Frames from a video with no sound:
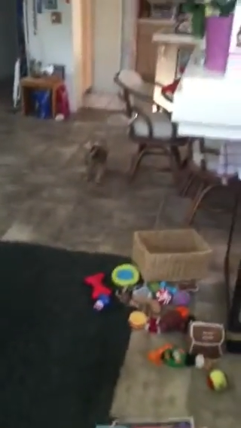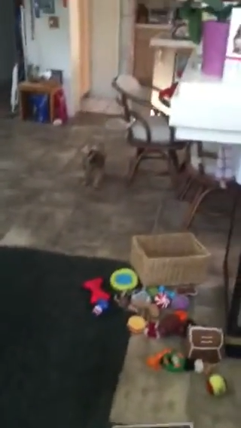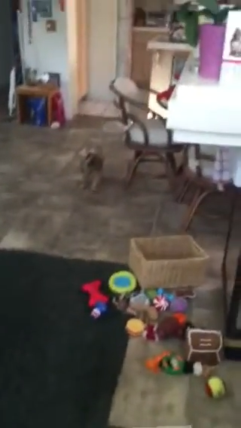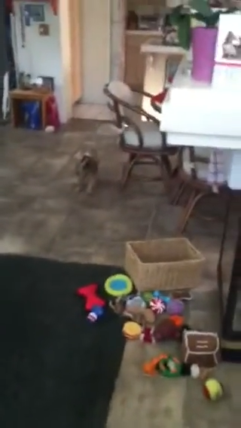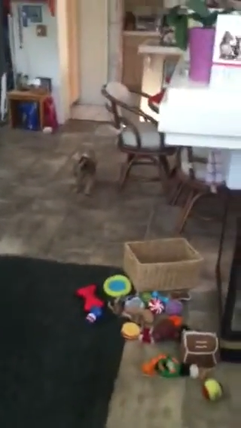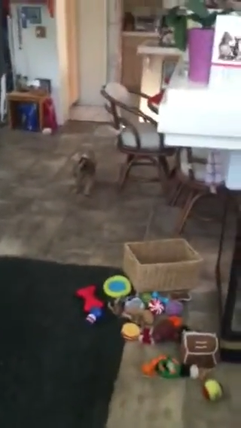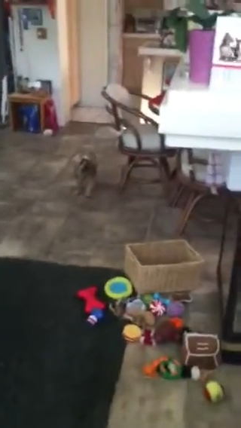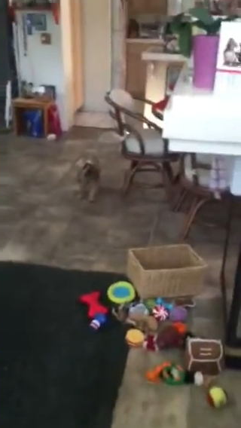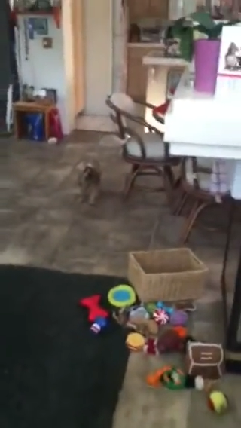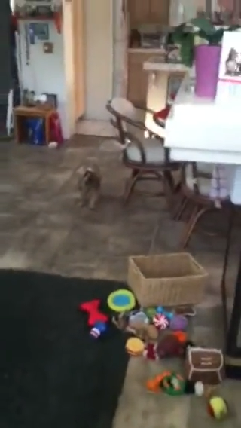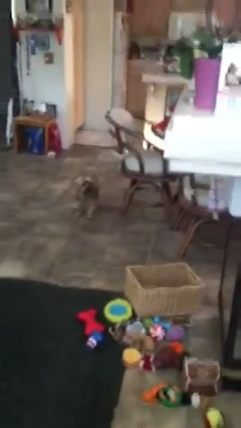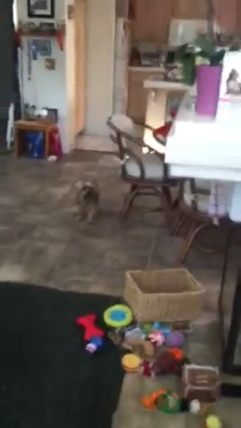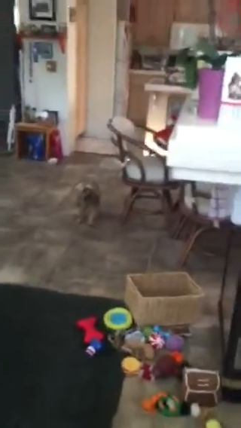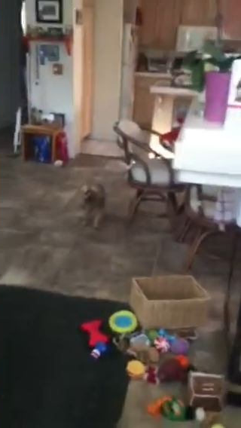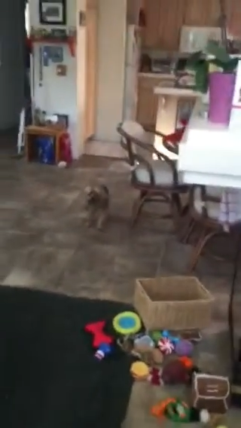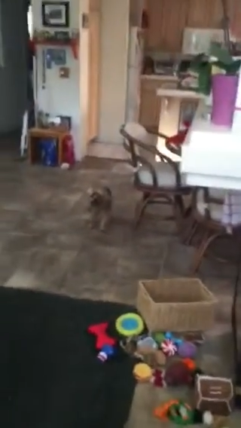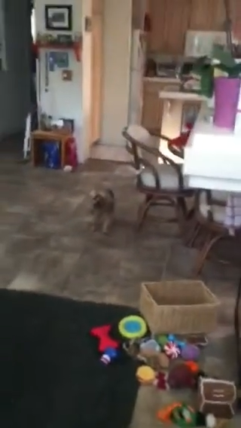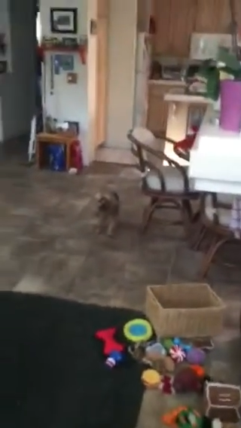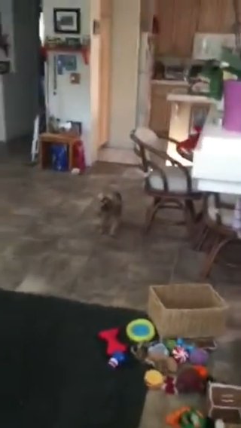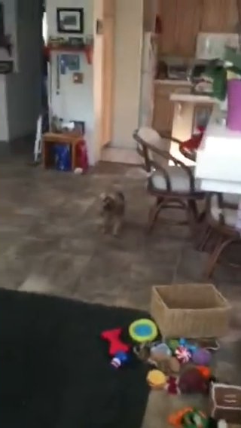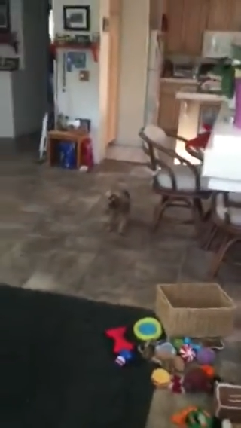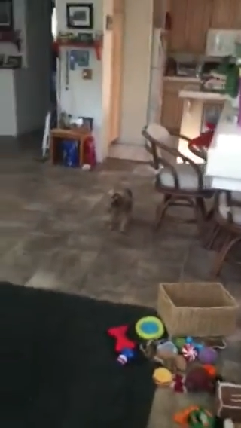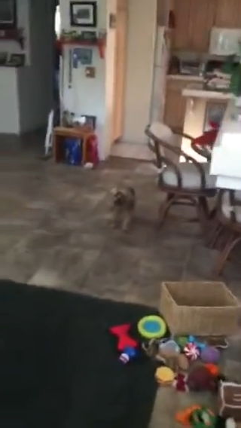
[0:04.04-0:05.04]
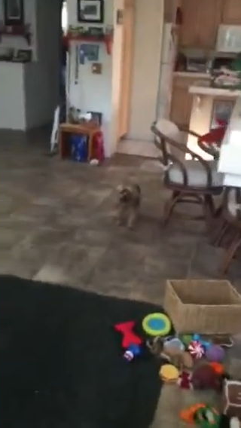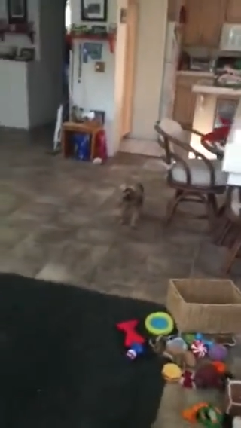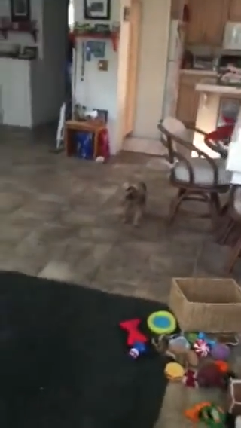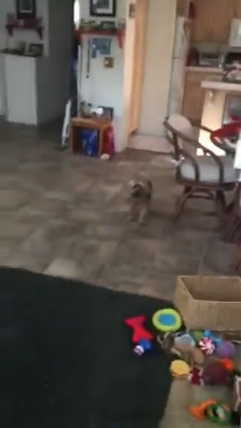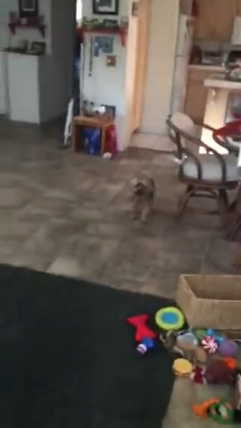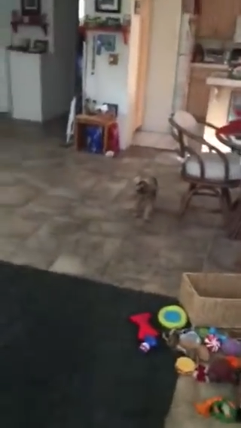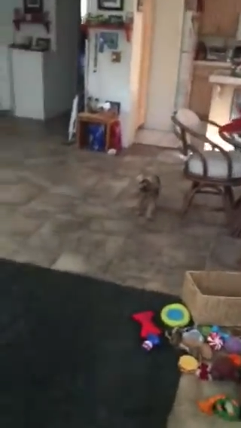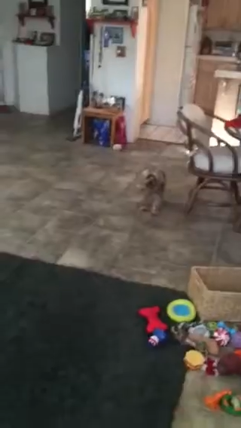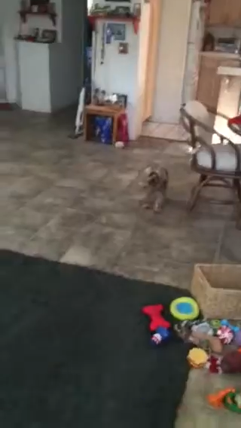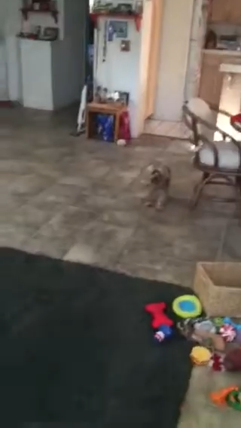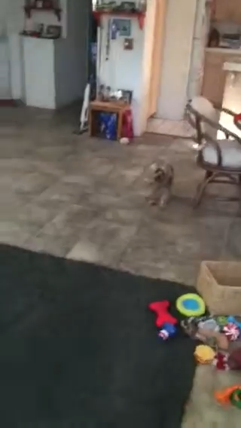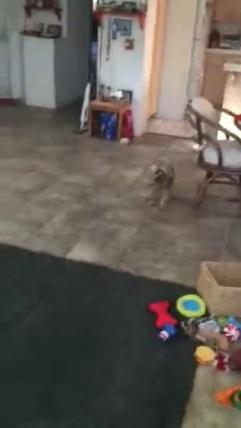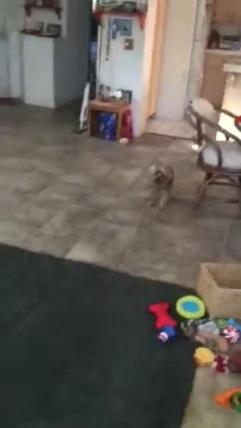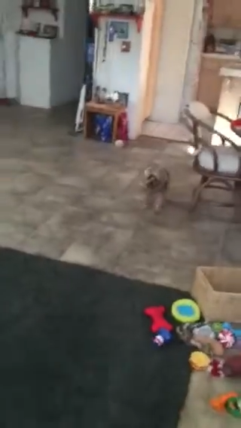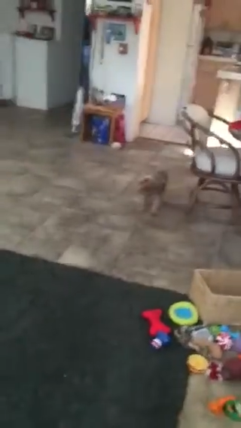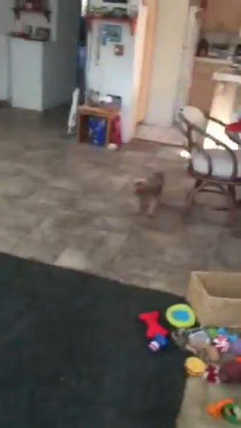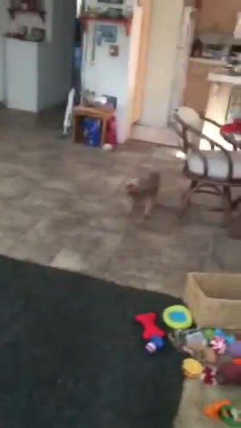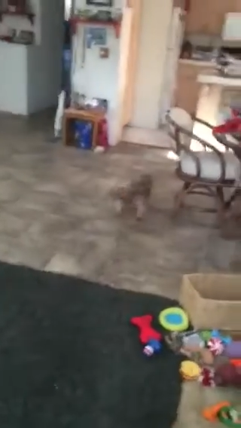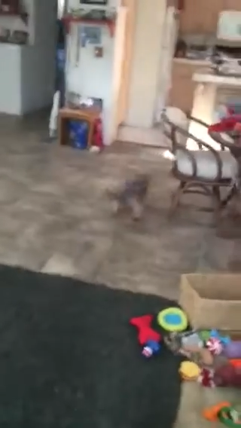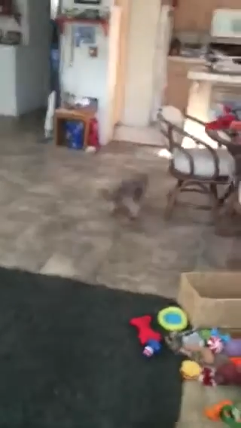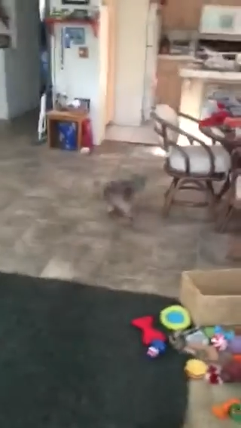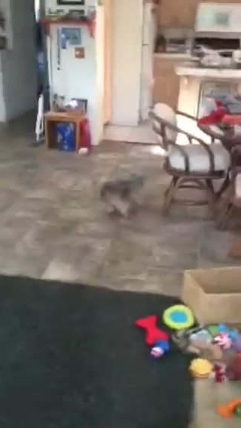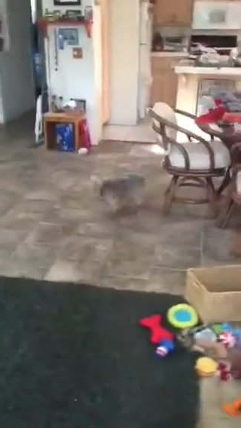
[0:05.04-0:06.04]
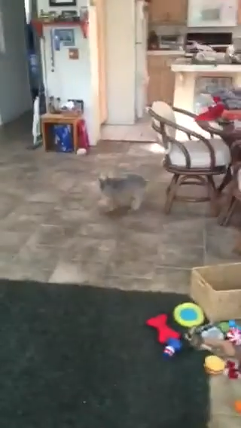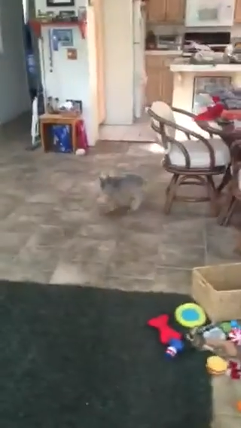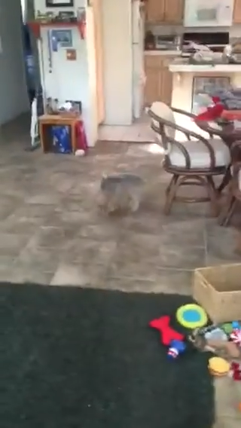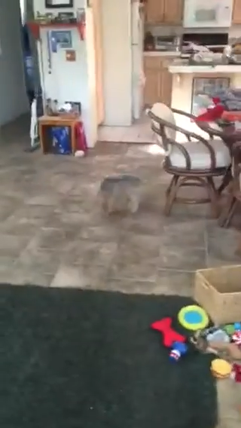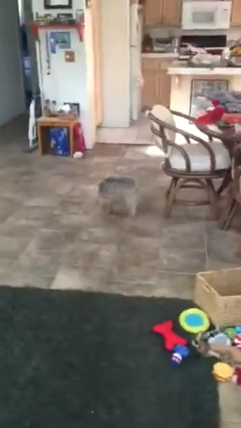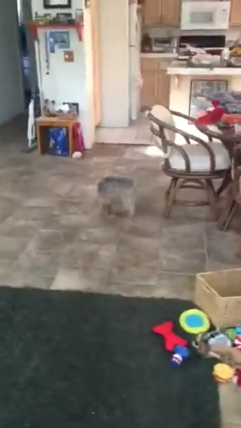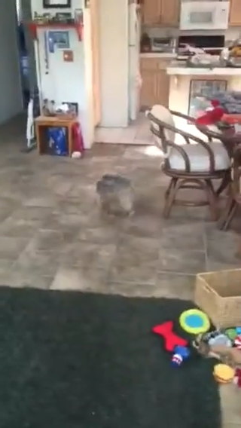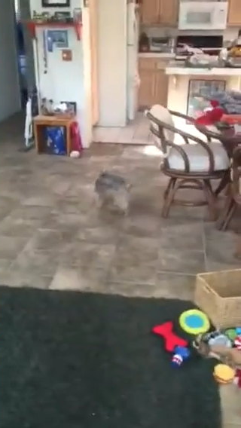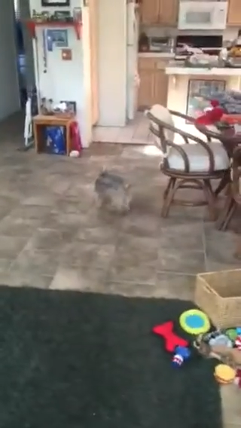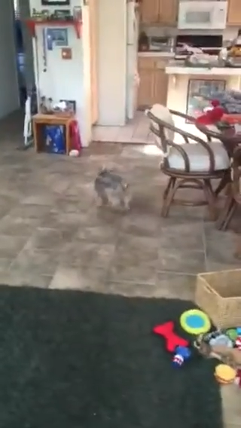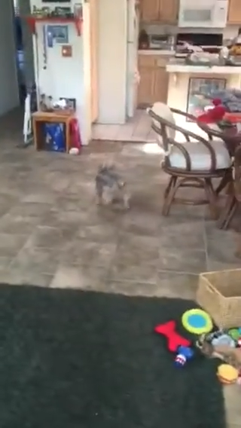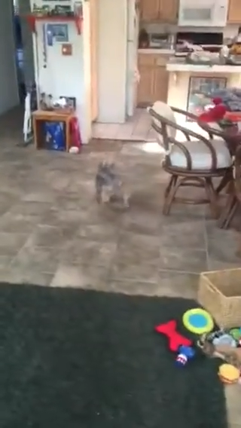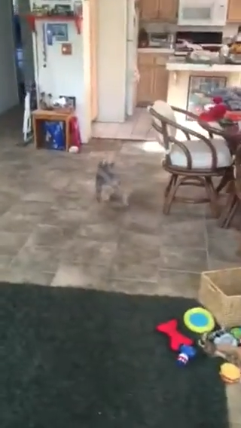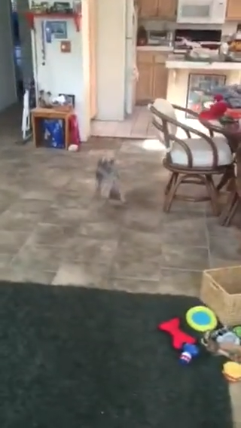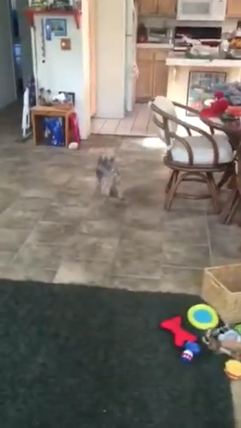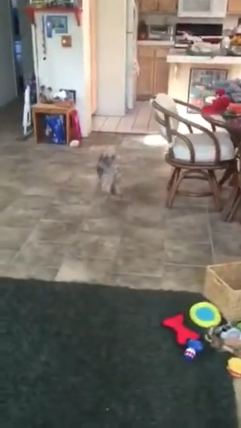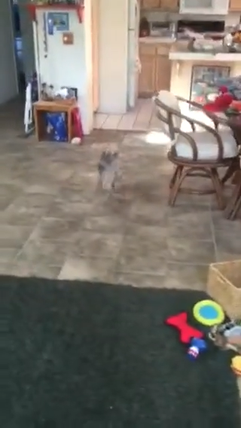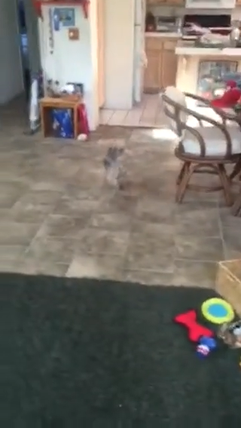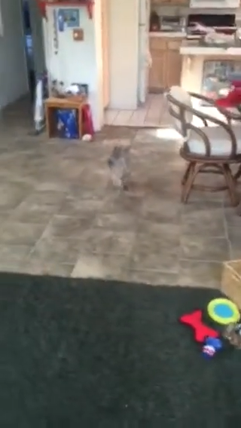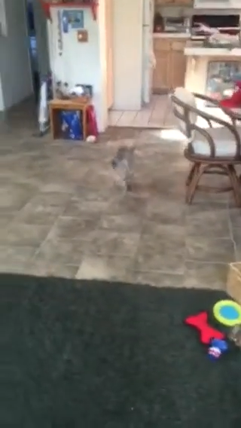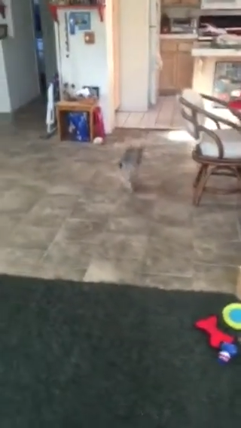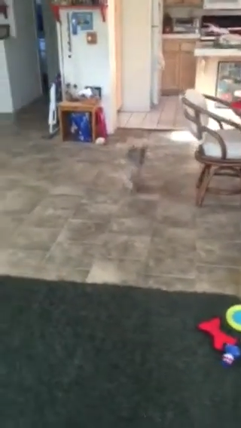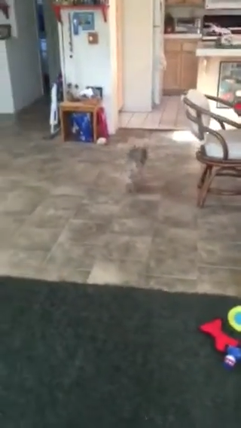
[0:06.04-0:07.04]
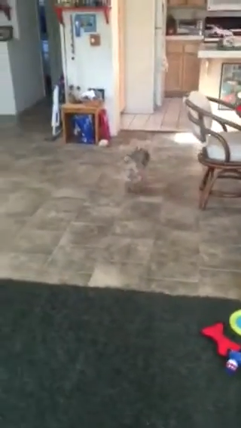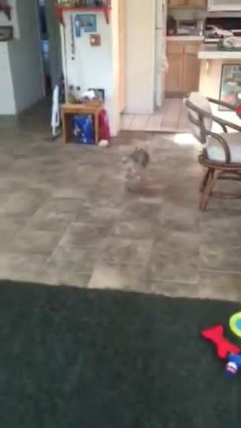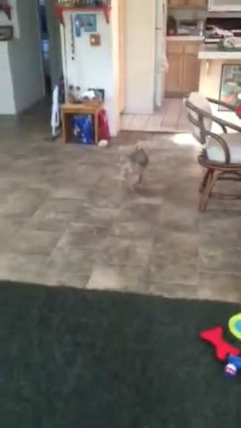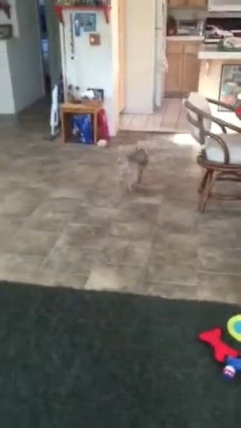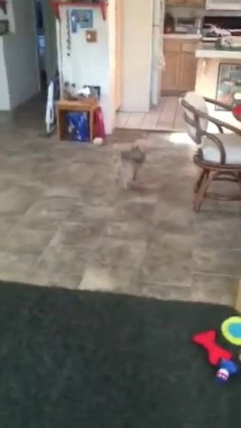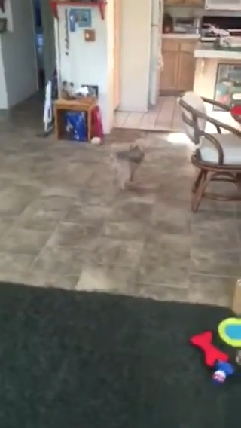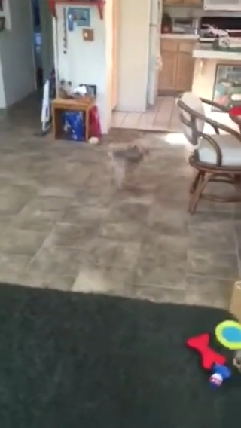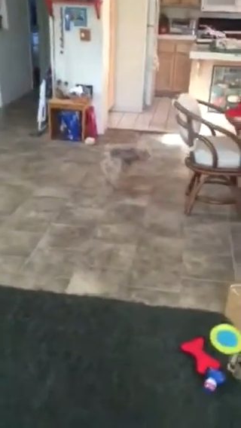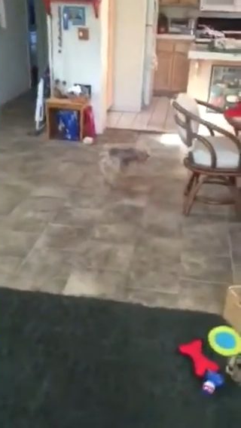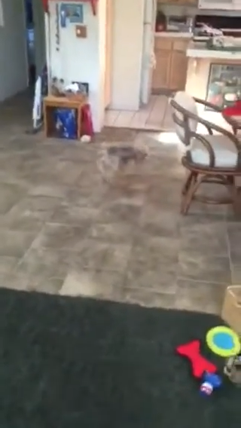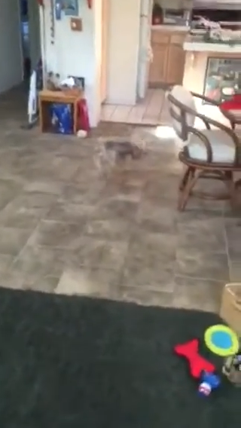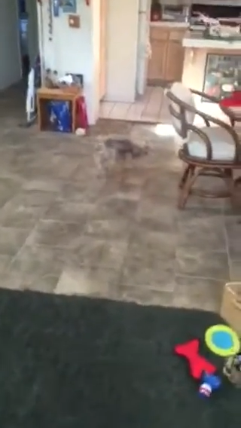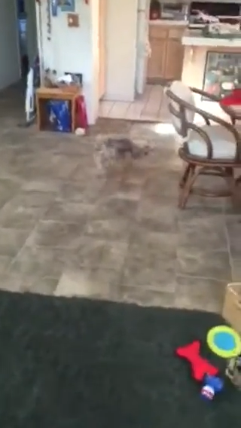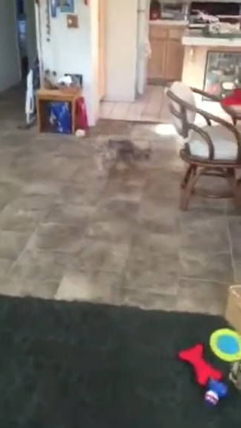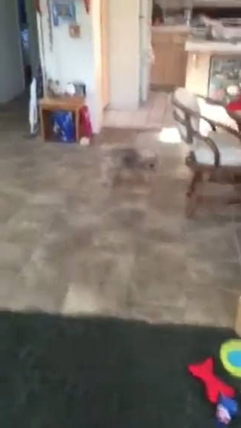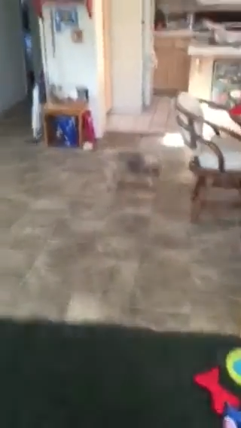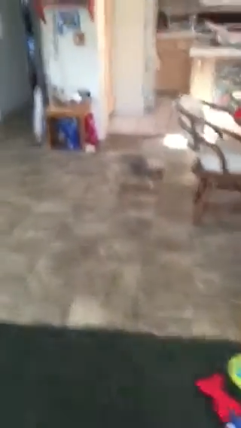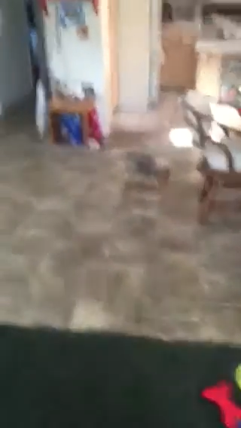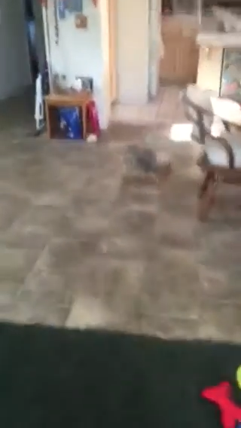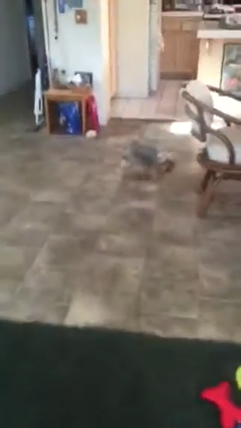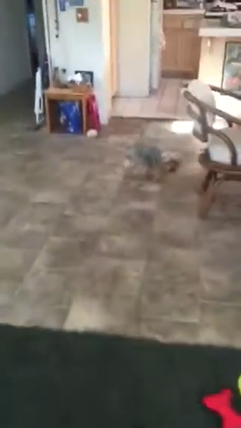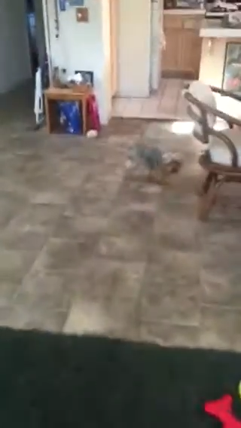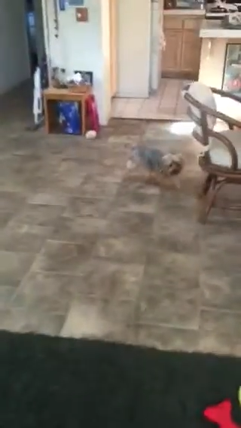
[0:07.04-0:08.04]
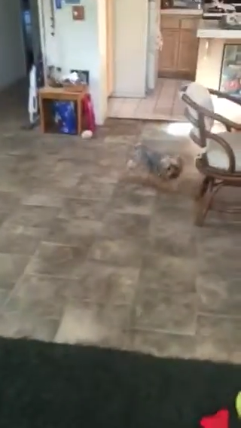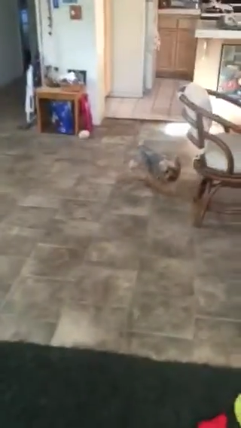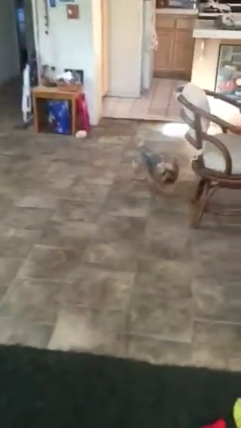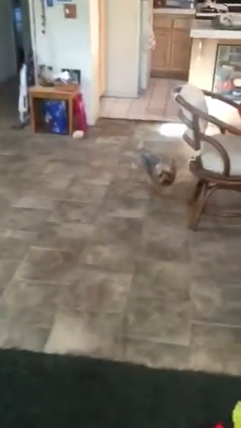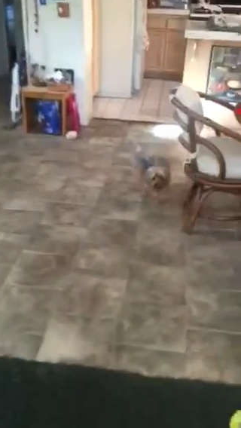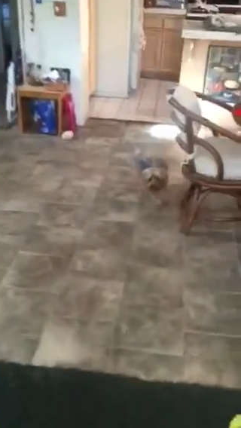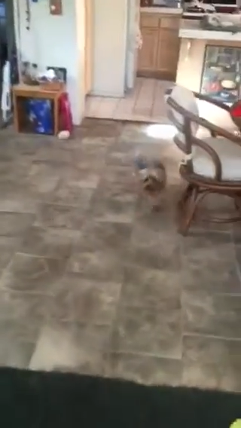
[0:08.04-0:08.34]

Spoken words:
Nobody's mouth can be seen.